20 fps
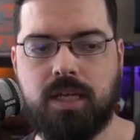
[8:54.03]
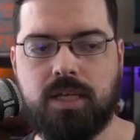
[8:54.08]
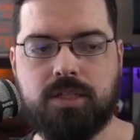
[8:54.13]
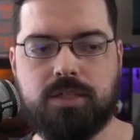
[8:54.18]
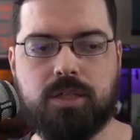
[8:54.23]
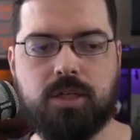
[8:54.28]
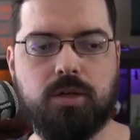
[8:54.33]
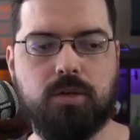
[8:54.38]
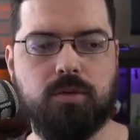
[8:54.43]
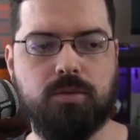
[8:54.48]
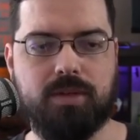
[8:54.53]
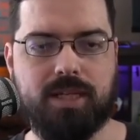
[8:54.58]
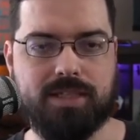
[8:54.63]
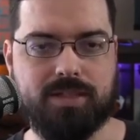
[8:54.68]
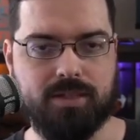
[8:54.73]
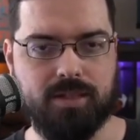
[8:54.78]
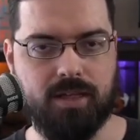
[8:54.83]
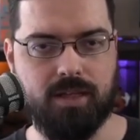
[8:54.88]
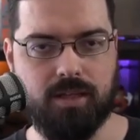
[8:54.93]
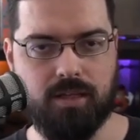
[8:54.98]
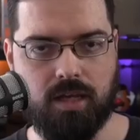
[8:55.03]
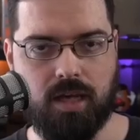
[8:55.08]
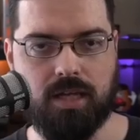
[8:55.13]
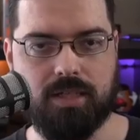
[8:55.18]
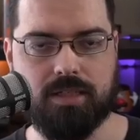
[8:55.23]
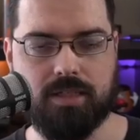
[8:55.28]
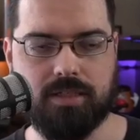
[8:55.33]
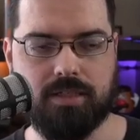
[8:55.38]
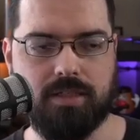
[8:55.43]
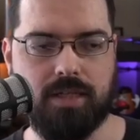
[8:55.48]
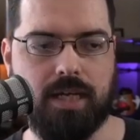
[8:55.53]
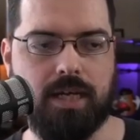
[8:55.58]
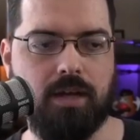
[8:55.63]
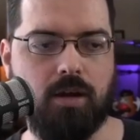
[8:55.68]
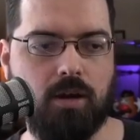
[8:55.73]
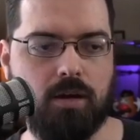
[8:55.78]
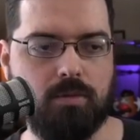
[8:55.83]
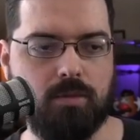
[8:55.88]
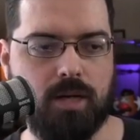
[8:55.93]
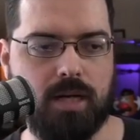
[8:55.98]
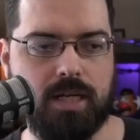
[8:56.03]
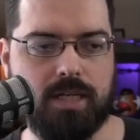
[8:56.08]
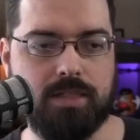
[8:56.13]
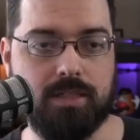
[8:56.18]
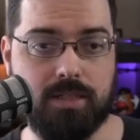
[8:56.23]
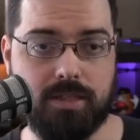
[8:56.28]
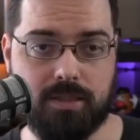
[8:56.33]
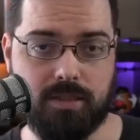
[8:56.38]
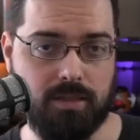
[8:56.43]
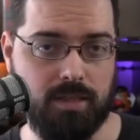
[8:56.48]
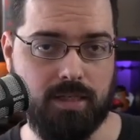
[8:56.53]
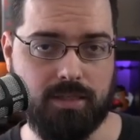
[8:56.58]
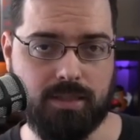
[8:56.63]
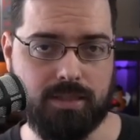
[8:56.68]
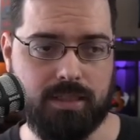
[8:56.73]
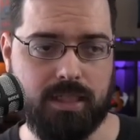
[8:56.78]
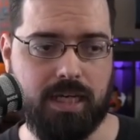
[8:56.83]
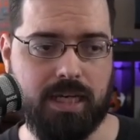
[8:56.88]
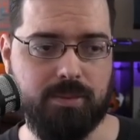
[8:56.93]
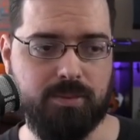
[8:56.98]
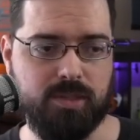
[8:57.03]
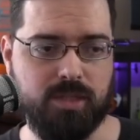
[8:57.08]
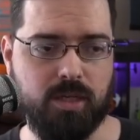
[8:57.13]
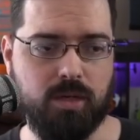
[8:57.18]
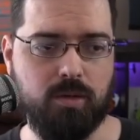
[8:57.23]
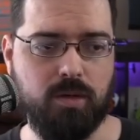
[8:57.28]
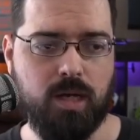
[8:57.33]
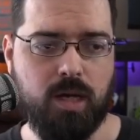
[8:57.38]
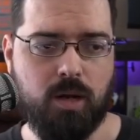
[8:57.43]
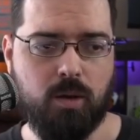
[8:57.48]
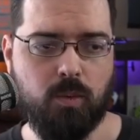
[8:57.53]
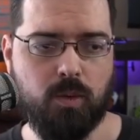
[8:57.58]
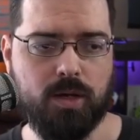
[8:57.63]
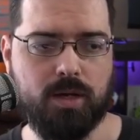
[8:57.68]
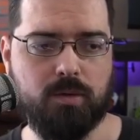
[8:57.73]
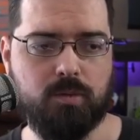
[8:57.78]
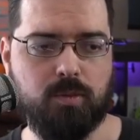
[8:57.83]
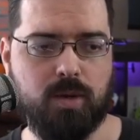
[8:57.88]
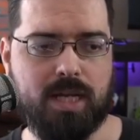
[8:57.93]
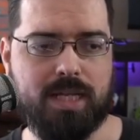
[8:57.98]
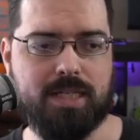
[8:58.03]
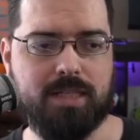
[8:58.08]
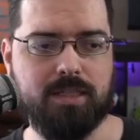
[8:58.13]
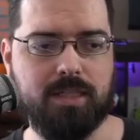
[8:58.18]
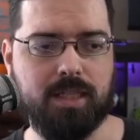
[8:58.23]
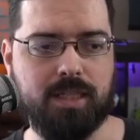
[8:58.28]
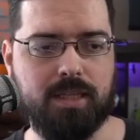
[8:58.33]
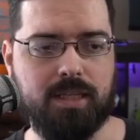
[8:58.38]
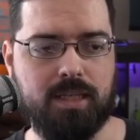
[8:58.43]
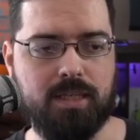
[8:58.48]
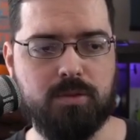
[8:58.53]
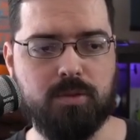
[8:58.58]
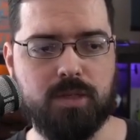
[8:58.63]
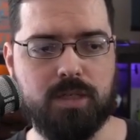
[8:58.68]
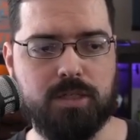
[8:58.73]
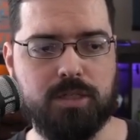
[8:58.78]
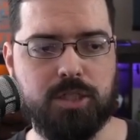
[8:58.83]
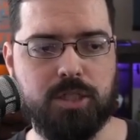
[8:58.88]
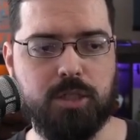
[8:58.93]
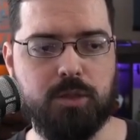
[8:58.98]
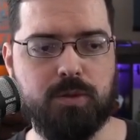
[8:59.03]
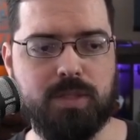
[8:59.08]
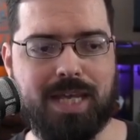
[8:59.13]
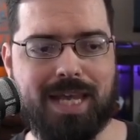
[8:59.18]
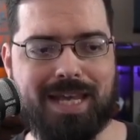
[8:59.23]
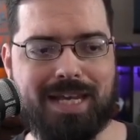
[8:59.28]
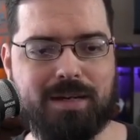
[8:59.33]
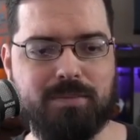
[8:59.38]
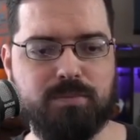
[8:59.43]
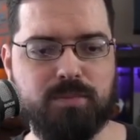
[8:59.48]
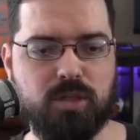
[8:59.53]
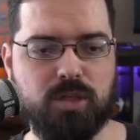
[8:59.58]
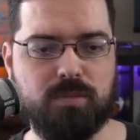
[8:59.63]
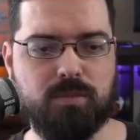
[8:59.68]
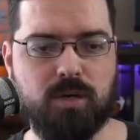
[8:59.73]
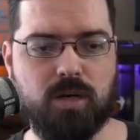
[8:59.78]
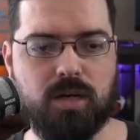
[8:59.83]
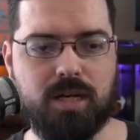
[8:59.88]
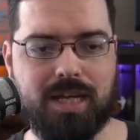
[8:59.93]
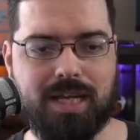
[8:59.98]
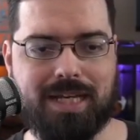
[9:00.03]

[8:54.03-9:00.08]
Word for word: So that's a lot to say, Hardware Addicts, and it's a lot to type. So we're going to right click this. We're going to choose edit bookmark.